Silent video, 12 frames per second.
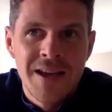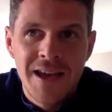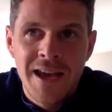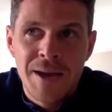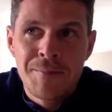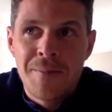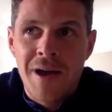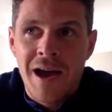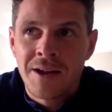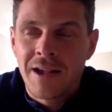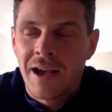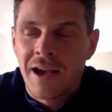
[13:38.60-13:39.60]

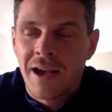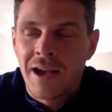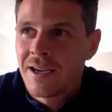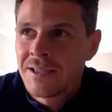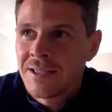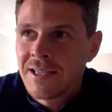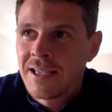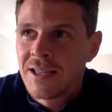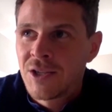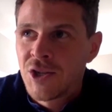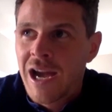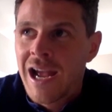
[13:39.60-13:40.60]
I just think
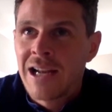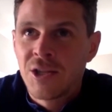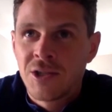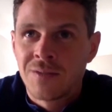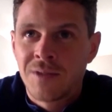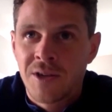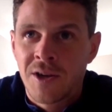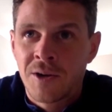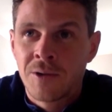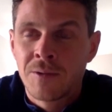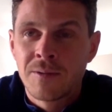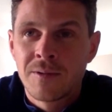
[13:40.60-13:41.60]
the challenge of, you
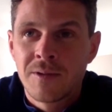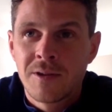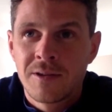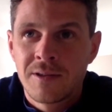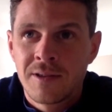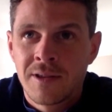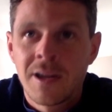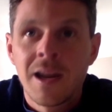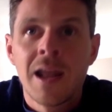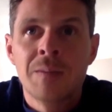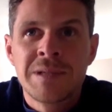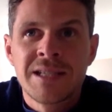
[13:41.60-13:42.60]
know, the
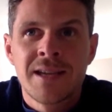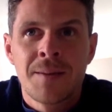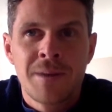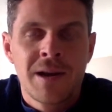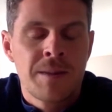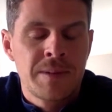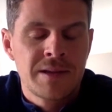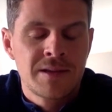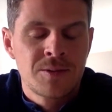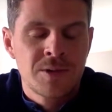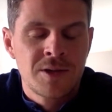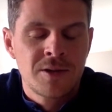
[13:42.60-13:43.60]
club stepping up
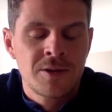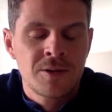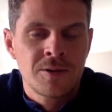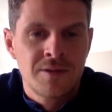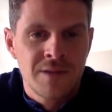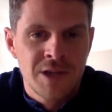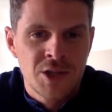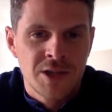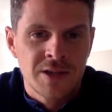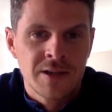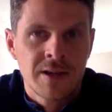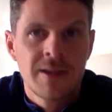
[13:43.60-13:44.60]
into a new
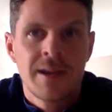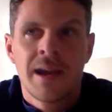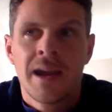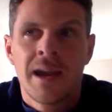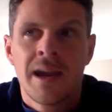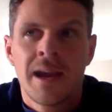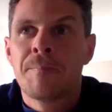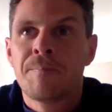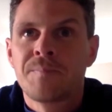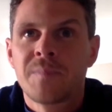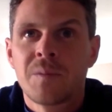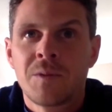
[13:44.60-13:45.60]
division.
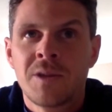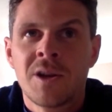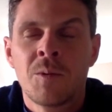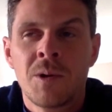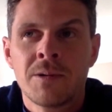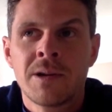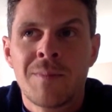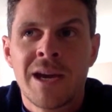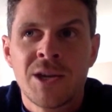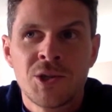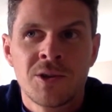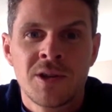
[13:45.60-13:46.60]
You know, we want to
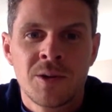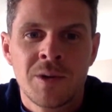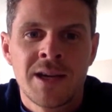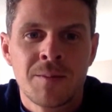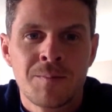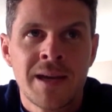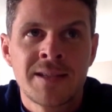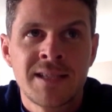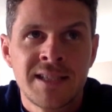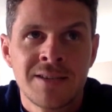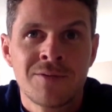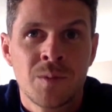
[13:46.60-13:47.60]
make sure that we're
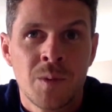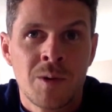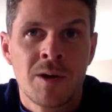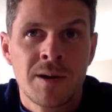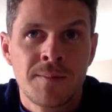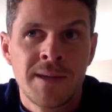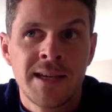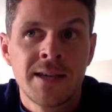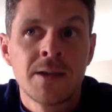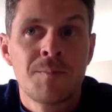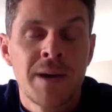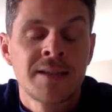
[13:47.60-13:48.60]
competitive, and we want to be
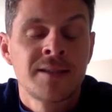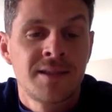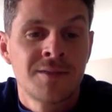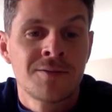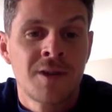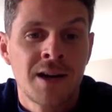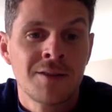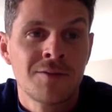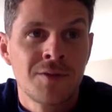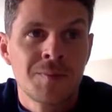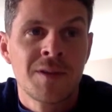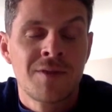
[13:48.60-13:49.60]
competitive right
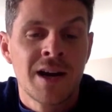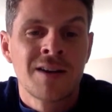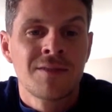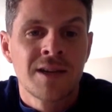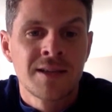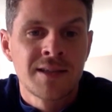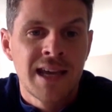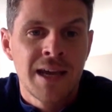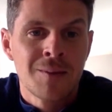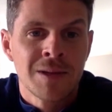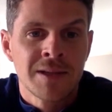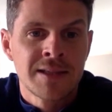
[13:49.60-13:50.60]
from the very first
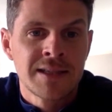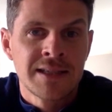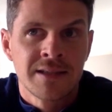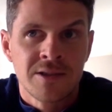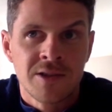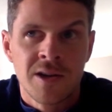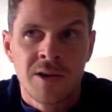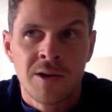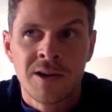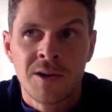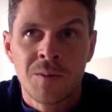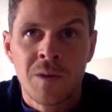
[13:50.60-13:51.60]
game of the season. You know, I
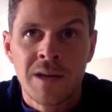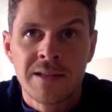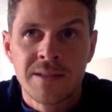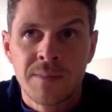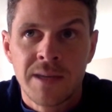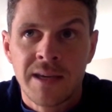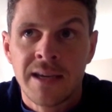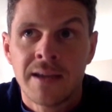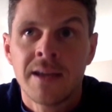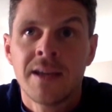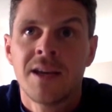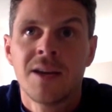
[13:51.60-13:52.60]
don't want it to be
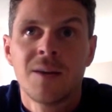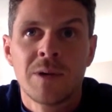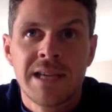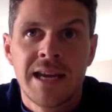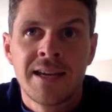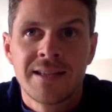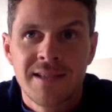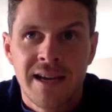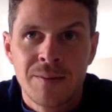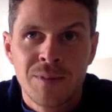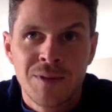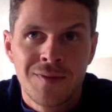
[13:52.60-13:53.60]
we're taking
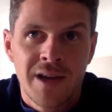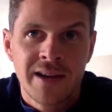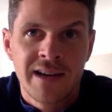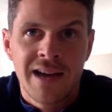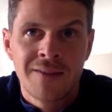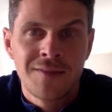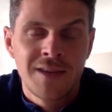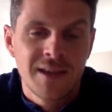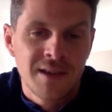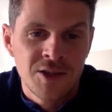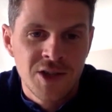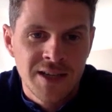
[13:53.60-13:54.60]
time to find our feet
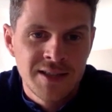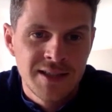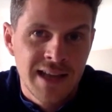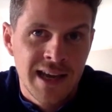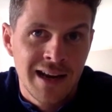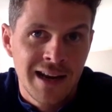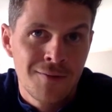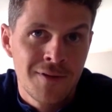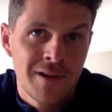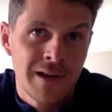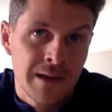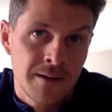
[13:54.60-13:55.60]
and adjust to that
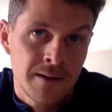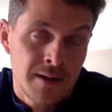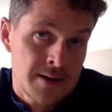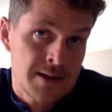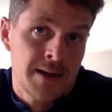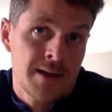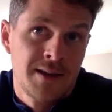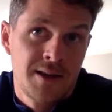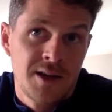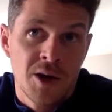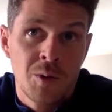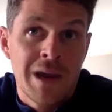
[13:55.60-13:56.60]
level. And,
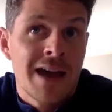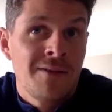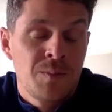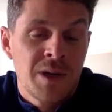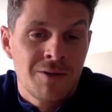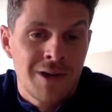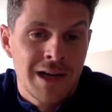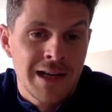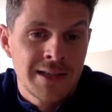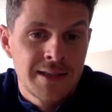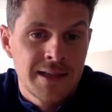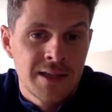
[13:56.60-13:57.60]
you know, we have to be
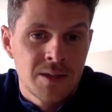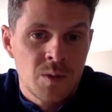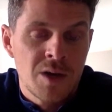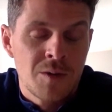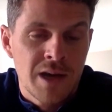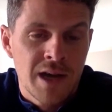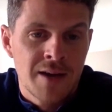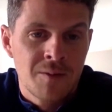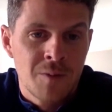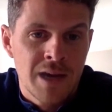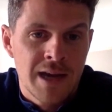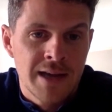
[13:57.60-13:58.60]
realistic as well. We
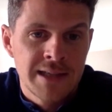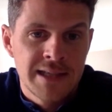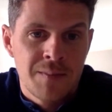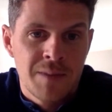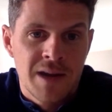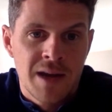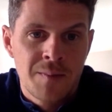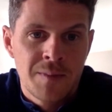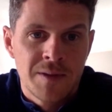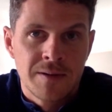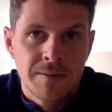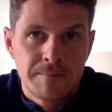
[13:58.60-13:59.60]
are stepping up,
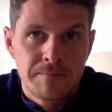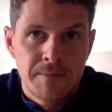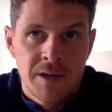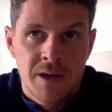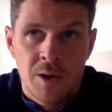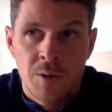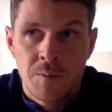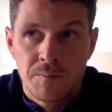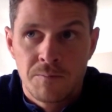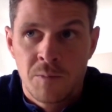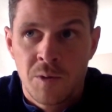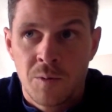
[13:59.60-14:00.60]
and, you know,
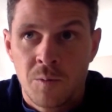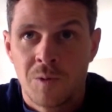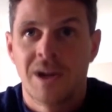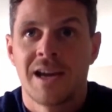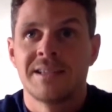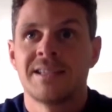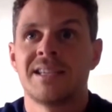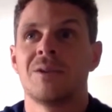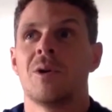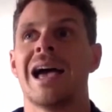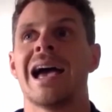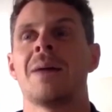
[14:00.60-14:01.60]
we'll kind of see
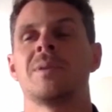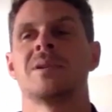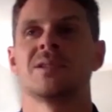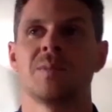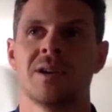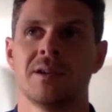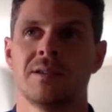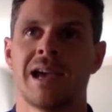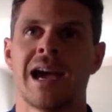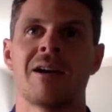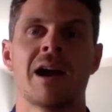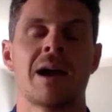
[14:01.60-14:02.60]
what happens. But
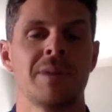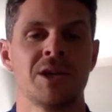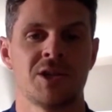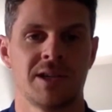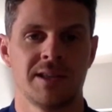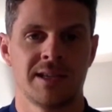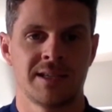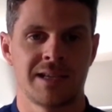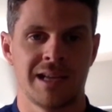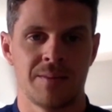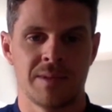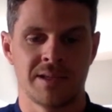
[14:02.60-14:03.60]
our ambition at this
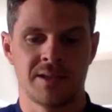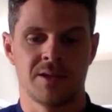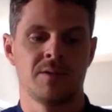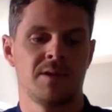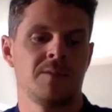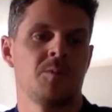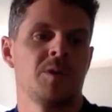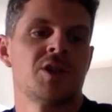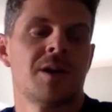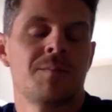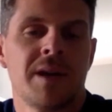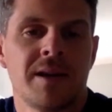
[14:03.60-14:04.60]
club is that we
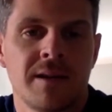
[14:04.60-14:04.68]
jump in